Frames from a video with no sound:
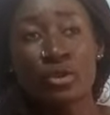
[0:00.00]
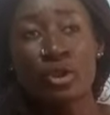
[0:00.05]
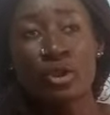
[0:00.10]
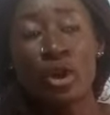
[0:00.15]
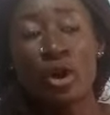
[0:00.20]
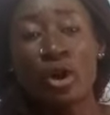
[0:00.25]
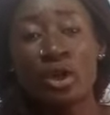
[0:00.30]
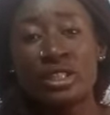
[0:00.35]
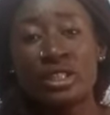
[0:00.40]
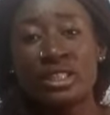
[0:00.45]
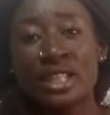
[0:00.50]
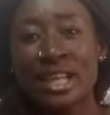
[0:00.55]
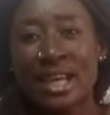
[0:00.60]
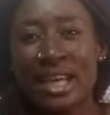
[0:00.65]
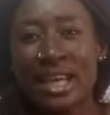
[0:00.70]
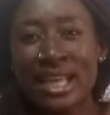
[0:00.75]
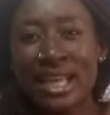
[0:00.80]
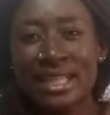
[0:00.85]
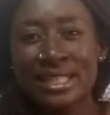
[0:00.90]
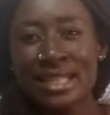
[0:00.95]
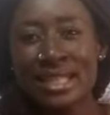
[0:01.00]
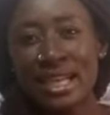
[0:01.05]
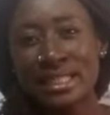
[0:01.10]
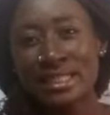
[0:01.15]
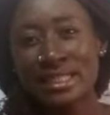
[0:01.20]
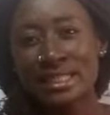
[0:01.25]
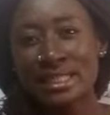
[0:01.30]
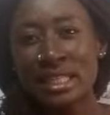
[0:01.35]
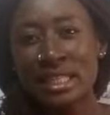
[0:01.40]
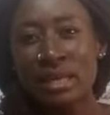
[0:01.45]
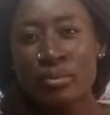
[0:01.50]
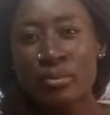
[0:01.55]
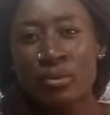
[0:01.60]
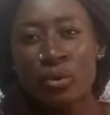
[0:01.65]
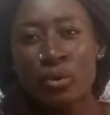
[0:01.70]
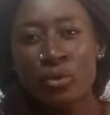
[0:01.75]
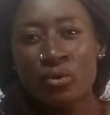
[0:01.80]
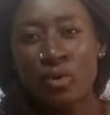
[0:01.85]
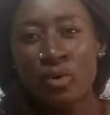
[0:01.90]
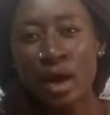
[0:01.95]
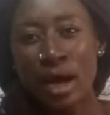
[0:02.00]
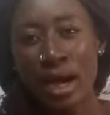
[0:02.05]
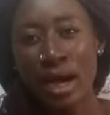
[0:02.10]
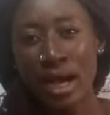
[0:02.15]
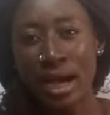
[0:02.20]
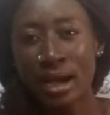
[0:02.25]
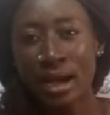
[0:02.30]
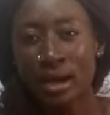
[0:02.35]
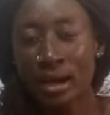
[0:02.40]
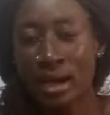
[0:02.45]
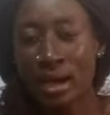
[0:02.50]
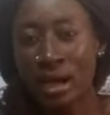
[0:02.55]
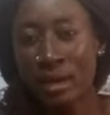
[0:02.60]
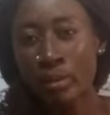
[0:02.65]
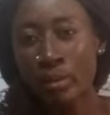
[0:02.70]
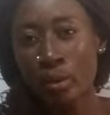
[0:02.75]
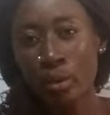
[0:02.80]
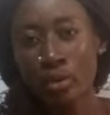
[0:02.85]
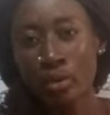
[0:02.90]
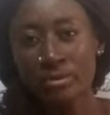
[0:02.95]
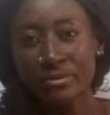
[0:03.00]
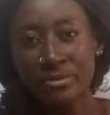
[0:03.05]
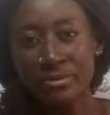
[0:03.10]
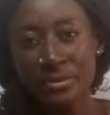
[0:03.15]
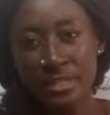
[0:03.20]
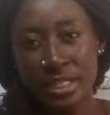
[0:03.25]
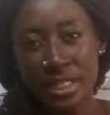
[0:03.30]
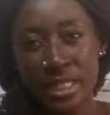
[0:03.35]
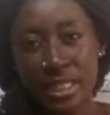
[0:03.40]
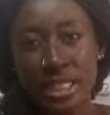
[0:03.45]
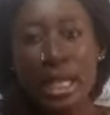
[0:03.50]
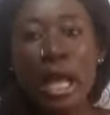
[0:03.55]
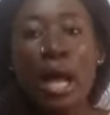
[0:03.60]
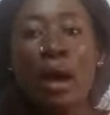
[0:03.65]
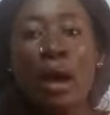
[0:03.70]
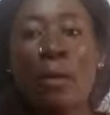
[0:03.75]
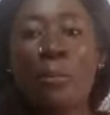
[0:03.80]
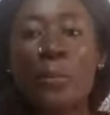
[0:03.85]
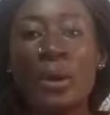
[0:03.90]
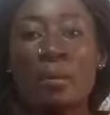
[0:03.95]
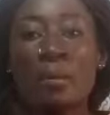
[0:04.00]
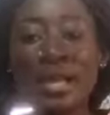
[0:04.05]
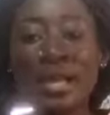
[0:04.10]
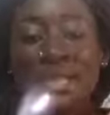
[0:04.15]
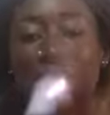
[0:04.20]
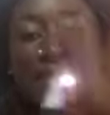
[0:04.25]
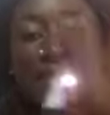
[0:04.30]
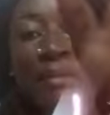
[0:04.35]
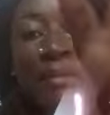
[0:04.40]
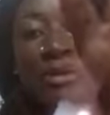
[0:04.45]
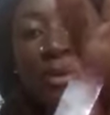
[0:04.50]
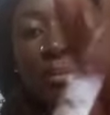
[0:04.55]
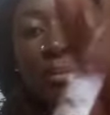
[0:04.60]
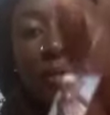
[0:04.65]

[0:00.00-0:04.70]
or the clients can't easily move our armhole freely. But by the time you